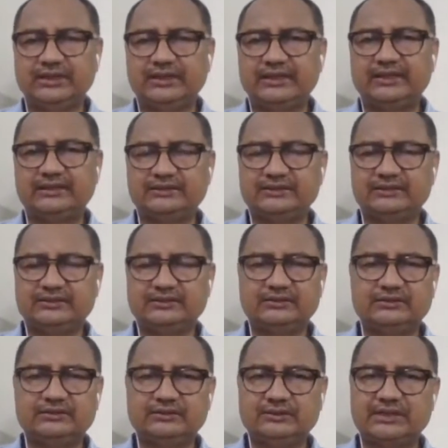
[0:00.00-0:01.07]
And
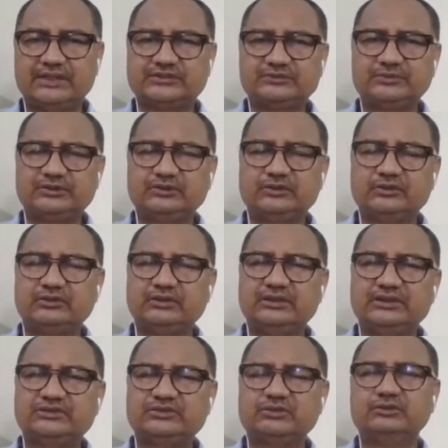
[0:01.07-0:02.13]
uh, last but not the least,